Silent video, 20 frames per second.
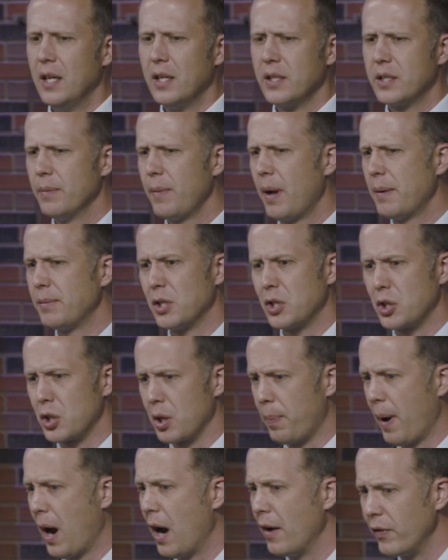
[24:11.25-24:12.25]
Sometimes it's
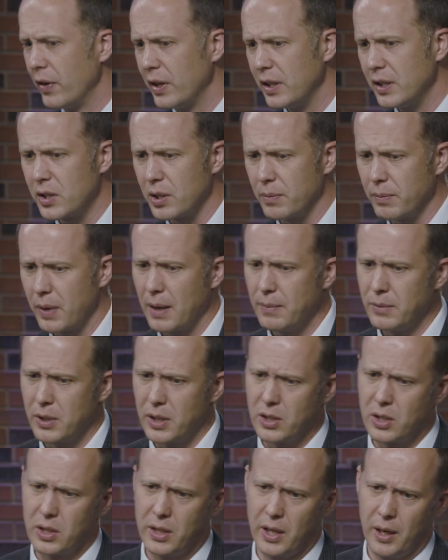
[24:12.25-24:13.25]
the poverty, sometimes
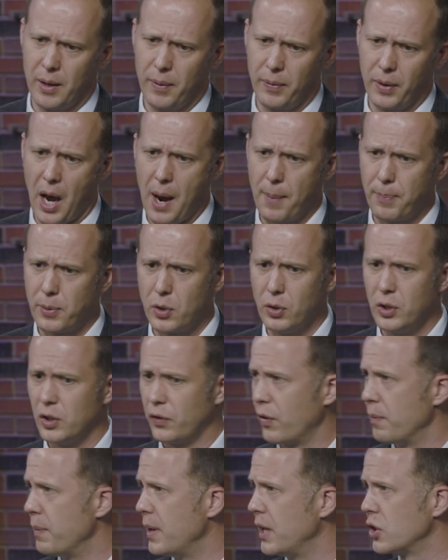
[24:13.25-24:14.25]
it's the
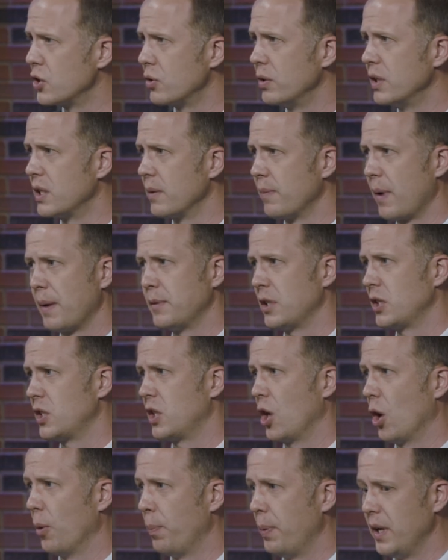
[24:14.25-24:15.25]
opportunities for ministry, sometimes it's
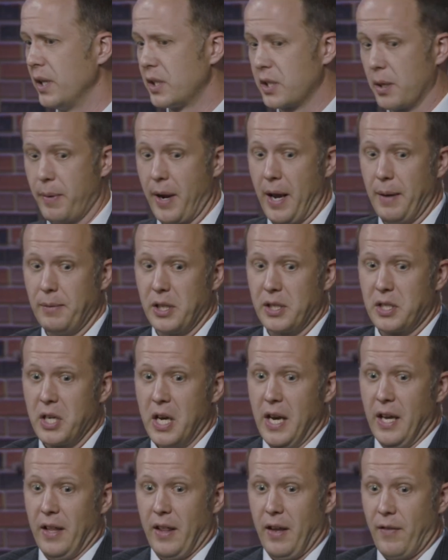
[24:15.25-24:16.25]
the openness, sometimes it's
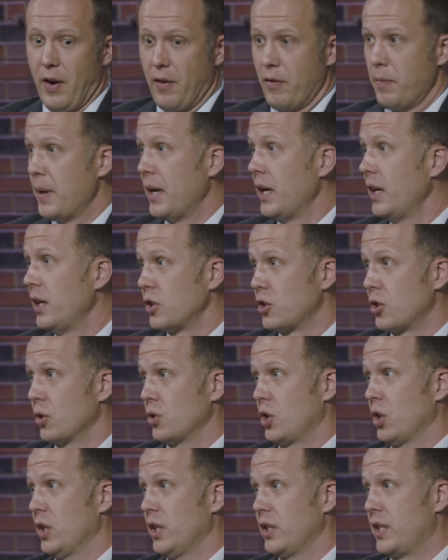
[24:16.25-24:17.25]
they've never been in a
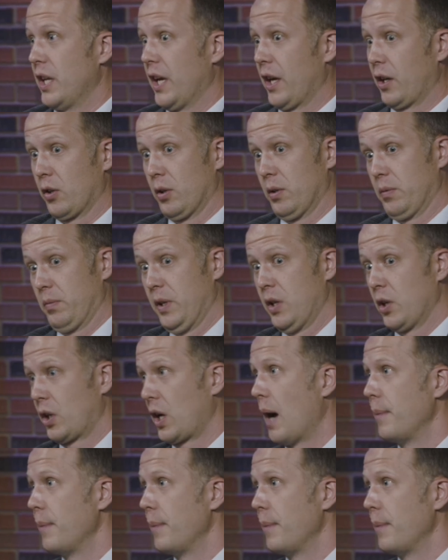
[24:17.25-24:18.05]
socialistic or near mm.